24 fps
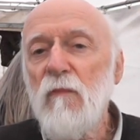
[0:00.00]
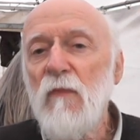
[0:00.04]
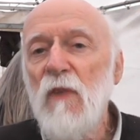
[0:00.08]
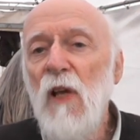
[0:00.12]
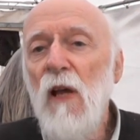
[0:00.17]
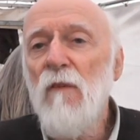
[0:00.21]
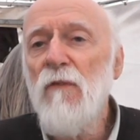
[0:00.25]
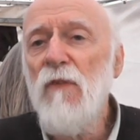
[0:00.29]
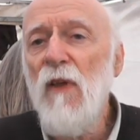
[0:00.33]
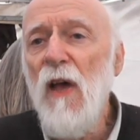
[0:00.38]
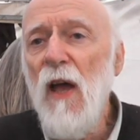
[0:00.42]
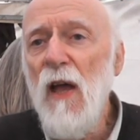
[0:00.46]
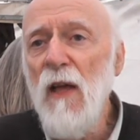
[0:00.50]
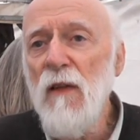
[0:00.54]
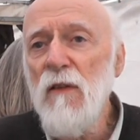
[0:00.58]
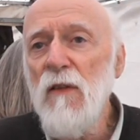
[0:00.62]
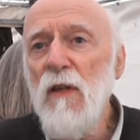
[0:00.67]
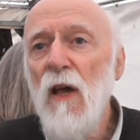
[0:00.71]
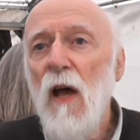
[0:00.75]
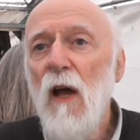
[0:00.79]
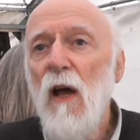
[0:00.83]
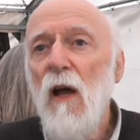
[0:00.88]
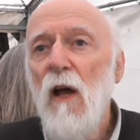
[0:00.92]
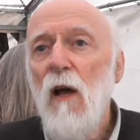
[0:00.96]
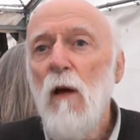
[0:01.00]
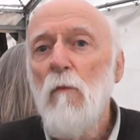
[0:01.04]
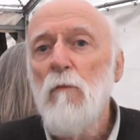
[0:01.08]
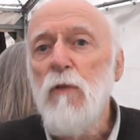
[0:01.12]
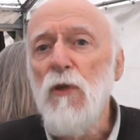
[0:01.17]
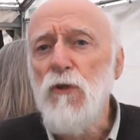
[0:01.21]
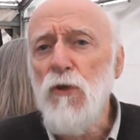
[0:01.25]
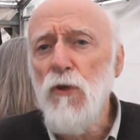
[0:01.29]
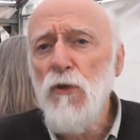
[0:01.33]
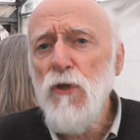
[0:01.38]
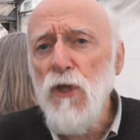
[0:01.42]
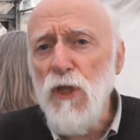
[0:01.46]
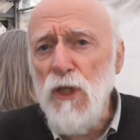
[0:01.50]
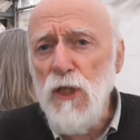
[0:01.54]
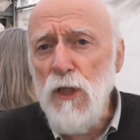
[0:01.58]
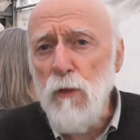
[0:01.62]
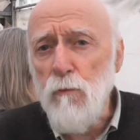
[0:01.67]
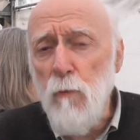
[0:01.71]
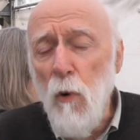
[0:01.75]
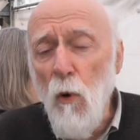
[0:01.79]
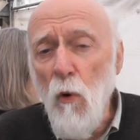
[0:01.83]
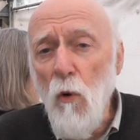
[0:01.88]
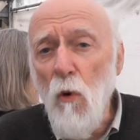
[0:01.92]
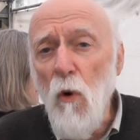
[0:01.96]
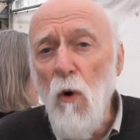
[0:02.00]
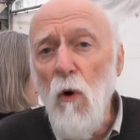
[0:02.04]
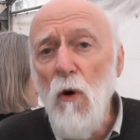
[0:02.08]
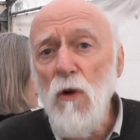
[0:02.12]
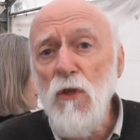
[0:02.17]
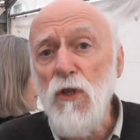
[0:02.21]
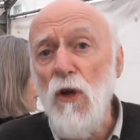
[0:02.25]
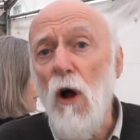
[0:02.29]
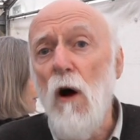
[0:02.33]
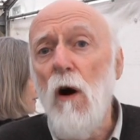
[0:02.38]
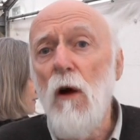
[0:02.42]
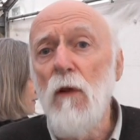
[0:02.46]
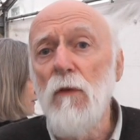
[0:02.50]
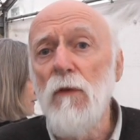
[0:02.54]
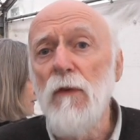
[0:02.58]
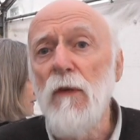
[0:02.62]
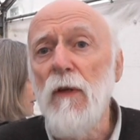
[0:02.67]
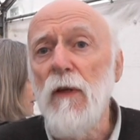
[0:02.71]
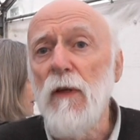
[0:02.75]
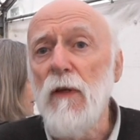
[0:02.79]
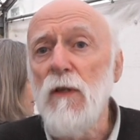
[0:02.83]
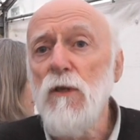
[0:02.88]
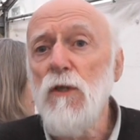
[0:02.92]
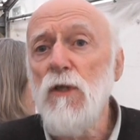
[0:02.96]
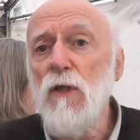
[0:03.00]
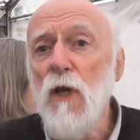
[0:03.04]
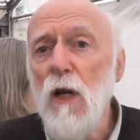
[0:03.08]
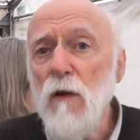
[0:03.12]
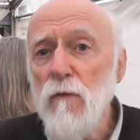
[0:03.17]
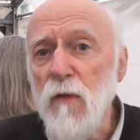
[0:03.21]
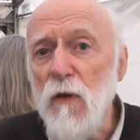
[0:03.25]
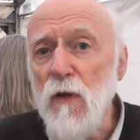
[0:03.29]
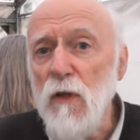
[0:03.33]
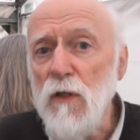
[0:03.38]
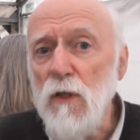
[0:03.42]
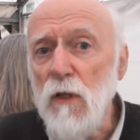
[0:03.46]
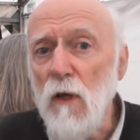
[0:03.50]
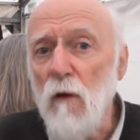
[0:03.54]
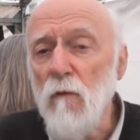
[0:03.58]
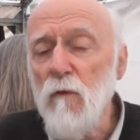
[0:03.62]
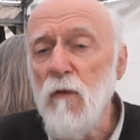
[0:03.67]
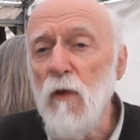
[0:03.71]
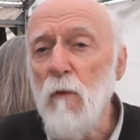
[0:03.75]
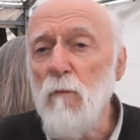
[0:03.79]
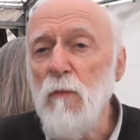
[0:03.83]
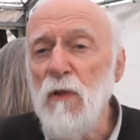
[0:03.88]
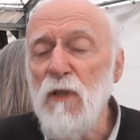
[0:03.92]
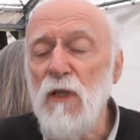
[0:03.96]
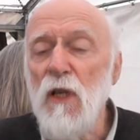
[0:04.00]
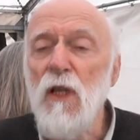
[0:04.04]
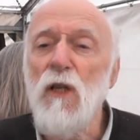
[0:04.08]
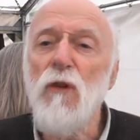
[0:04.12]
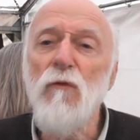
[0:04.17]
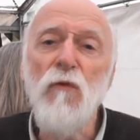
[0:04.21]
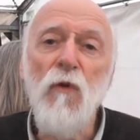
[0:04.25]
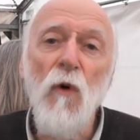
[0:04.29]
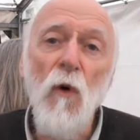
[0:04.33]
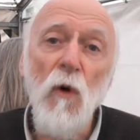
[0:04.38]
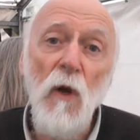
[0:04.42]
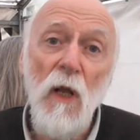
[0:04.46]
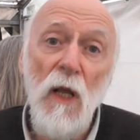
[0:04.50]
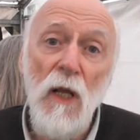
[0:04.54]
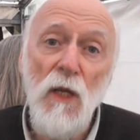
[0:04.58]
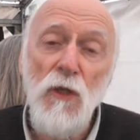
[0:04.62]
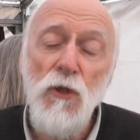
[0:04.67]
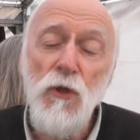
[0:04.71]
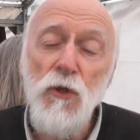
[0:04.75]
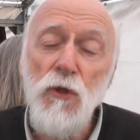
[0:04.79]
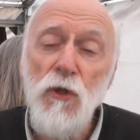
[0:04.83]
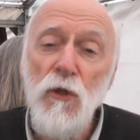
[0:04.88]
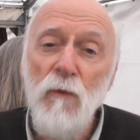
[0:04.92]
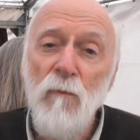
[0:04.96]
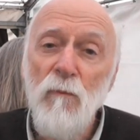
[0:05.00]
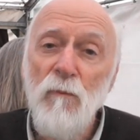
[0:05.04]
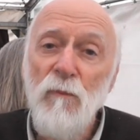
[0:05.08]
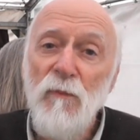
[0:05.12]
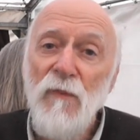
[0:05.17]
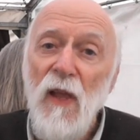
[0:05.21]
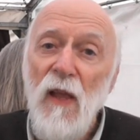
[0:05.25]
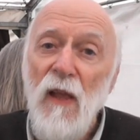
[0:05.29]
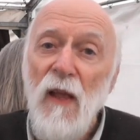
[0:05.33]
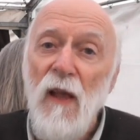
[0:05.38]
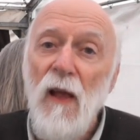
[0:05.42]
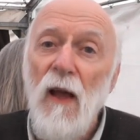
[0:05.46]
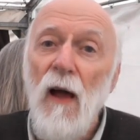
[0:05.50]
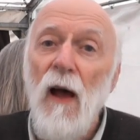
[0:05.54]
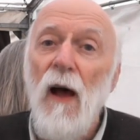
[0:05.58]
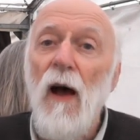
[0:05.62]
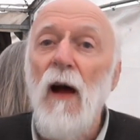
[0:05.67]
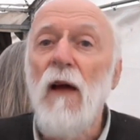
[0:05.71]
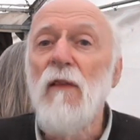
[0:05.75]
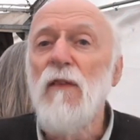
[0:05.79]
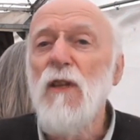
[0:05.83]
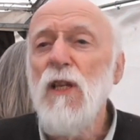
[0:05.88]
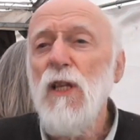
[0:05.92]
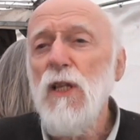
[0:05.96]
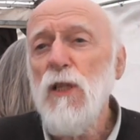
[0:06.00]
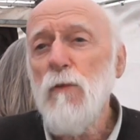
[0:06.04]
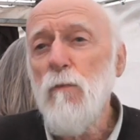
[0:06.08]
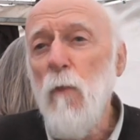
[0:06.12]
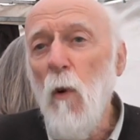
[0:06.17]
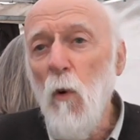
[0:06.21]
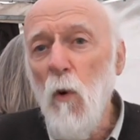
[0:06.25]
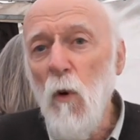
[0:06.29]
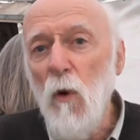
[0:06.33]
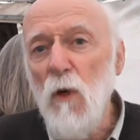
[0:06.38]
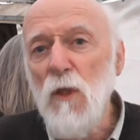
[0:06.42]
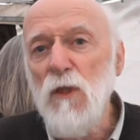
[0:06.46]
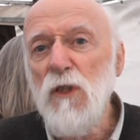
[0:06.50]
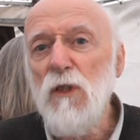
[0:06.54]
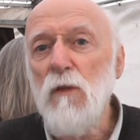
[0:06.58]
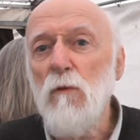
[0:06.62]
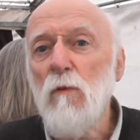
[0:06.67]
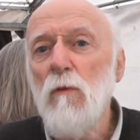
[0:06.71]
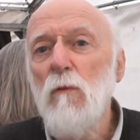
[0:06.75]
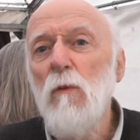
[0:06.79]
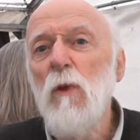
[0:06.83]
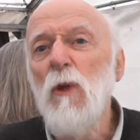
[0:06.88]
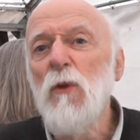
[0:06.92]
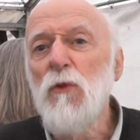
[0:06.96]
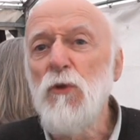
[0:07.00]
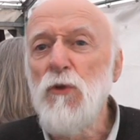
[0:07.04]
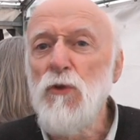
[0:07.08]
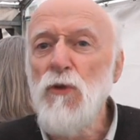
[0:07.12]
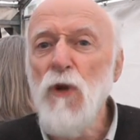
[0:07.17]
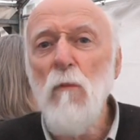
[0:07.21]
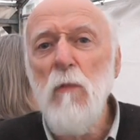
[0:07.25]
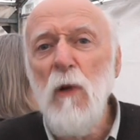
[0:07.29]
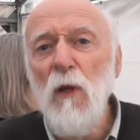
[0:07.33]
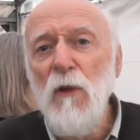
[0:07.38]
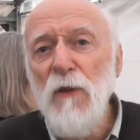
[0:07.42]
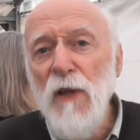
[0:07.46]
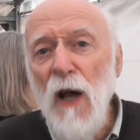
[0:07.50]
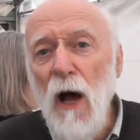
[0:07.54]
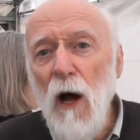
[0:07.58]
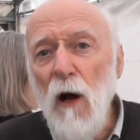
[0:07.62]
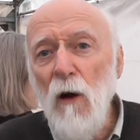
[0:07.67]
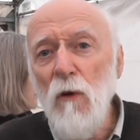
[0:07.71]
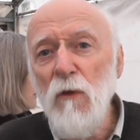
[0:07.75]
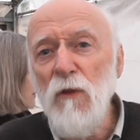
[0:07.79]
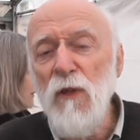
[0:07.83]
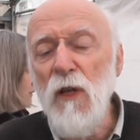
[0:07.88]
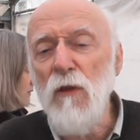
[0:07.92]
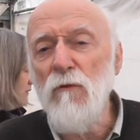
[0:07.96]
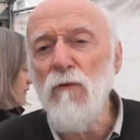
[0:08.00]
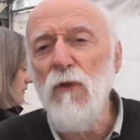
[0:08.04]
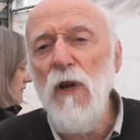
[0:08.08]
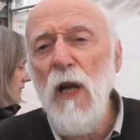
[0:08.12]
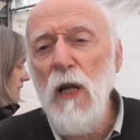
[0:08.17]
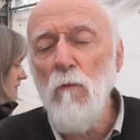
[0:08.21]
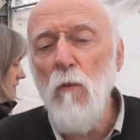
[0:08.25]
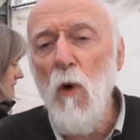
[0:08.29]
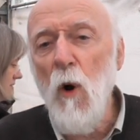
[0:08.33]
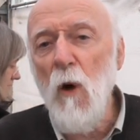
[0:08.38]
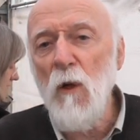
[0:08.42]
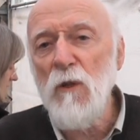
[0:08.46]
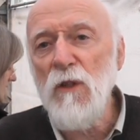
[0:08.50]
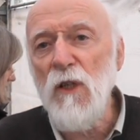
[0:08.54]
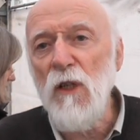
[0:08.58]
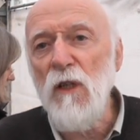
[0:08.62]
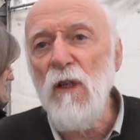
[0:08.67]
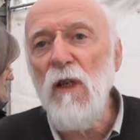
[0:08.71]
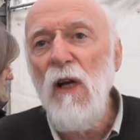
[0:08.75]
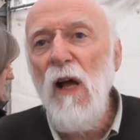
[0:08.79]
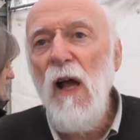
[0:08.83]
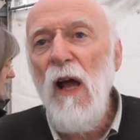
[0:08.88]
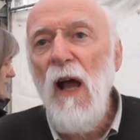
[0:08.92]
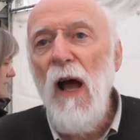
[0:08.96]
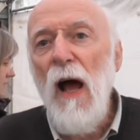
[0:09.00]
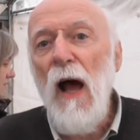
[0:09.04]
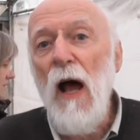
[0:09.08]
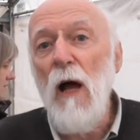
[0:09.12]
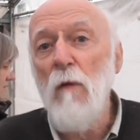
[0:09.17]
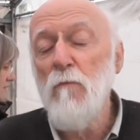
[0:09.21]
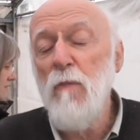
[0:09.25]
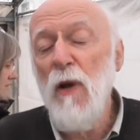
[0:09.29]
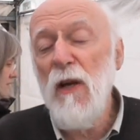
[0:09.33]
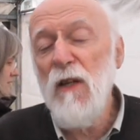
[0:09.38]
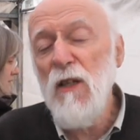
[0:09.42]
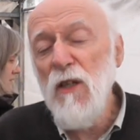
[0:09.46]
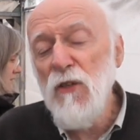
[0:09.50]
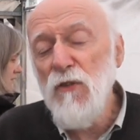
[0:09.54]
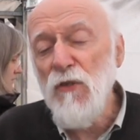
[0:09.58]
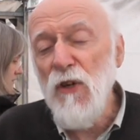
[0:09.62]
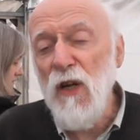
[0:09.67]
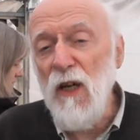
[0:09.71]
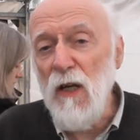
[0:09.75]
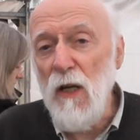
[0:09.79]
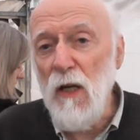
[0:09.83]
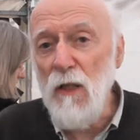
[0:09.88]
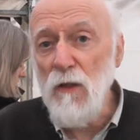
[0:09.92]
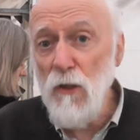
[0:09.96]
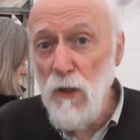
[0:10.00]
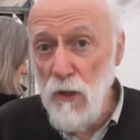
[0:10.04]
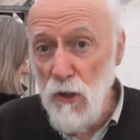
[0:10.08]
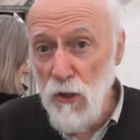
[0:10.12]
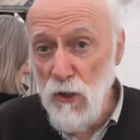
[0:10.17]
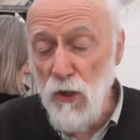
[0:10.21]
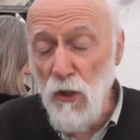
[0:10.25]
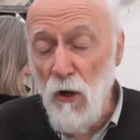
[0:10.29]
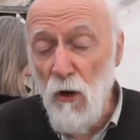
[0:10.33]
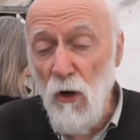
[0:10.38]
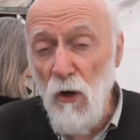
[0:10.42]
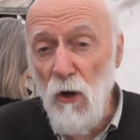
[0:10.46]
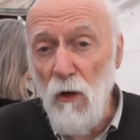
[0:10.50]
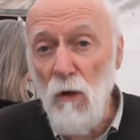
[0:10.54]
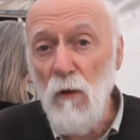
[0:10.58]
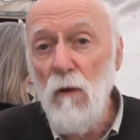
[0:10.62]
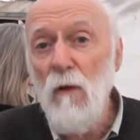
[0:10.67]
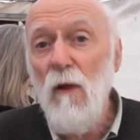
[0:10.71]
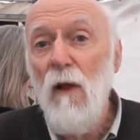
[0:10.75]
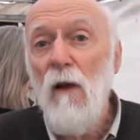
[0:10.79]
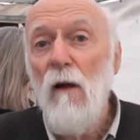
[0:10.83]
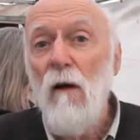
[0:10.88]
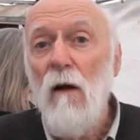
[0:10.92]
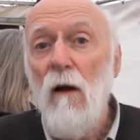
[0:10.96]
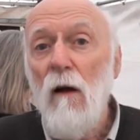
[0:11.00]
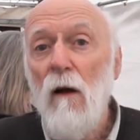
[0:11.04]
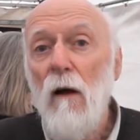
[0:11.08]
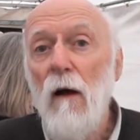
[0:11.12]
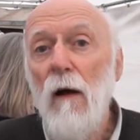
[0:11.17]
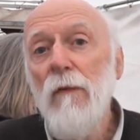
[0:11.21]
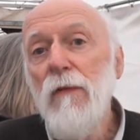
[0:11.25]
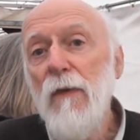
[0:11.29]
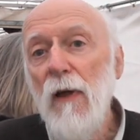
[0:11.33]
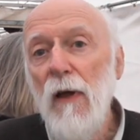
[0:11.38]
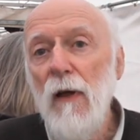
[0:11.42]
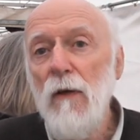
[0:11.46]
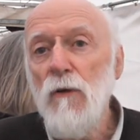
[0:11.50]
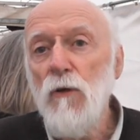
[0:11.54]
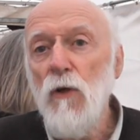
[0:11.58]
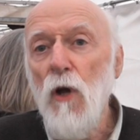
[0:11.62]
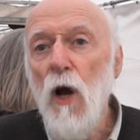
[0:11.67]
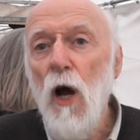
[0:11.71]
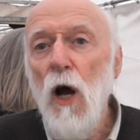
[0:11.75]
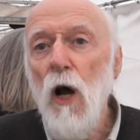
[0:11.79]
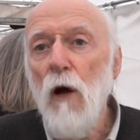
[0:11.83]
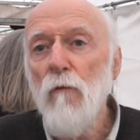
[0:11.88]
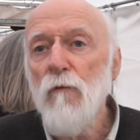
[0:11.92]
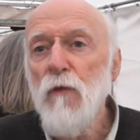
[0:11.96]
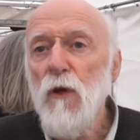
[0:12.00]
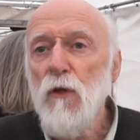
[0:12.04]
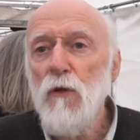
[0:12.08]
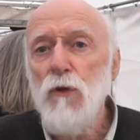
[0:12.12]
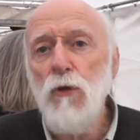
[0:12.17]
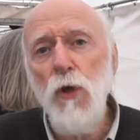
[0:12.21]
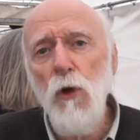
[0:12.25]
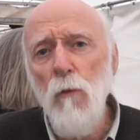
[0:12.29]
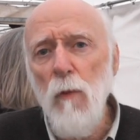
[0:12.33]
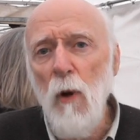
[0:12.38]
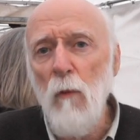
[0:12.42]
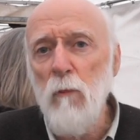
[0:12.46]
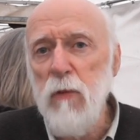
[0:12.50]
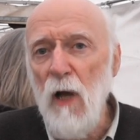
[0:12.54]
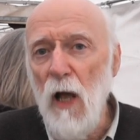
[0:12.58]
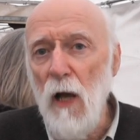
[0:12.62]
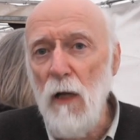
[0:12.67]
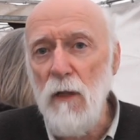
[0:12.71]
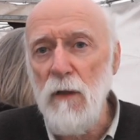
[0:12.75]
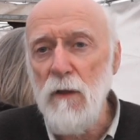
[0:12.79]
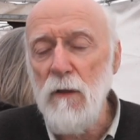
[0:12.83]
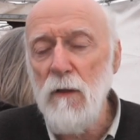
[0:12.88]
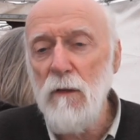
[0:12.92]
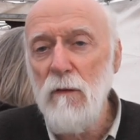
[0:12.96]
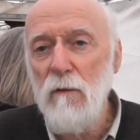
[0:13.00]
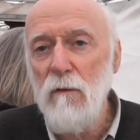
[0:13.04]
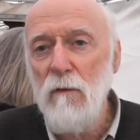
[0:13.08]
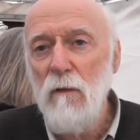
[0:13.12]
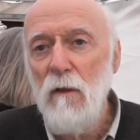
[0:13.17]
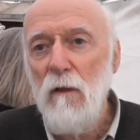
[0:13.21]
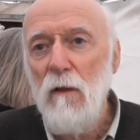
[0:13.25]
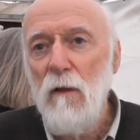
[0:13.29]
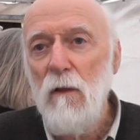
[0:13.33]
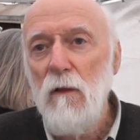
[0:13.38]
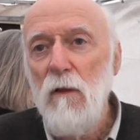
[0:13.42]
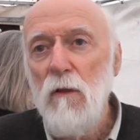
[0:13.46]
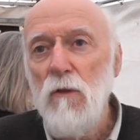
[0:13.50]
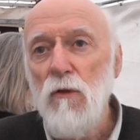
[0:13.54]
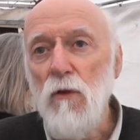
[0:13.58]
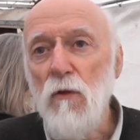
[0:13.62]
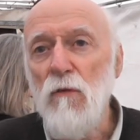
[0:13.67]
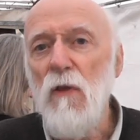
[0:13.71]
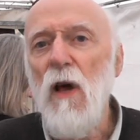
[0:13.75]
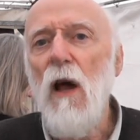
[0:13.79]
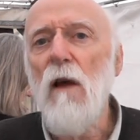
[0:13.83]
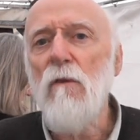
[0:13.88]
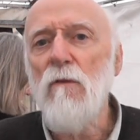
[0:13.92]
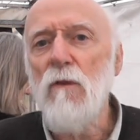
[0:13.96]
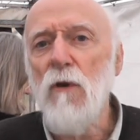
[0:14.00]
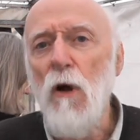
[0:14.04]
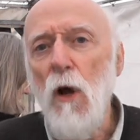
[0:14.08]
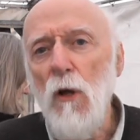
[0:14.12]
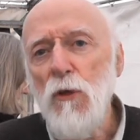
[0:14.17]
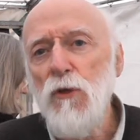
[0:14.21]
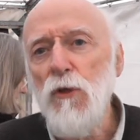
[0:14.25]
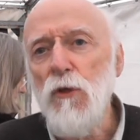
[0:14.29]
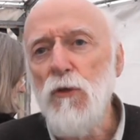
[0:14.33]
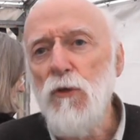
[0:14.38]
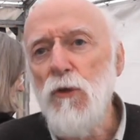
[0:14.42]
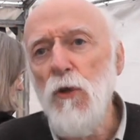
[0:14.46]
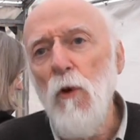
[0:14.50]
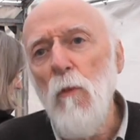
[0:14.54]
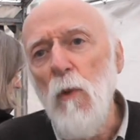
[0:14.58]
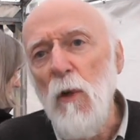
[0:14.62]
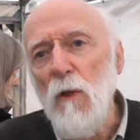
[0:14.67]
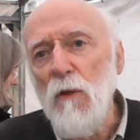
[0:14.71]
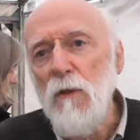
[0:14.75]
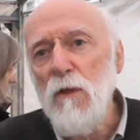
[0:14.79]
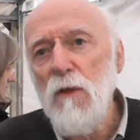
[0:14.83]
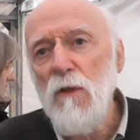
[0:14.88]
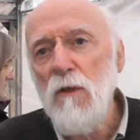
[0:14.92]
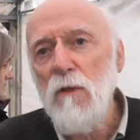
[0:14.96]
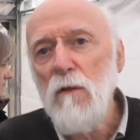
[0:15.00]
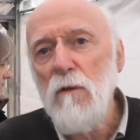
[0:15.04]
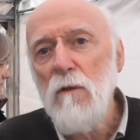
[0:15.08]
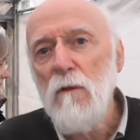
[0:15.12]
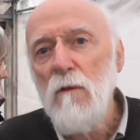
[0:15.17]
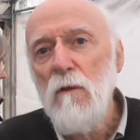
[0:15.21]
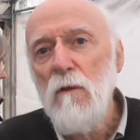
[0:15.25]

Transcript: It then produces spores on the surface of the potato foliage, and these spores will dribble down in rainwater and penetrate into the soil, and then you have tuber blight so that rots your tumours.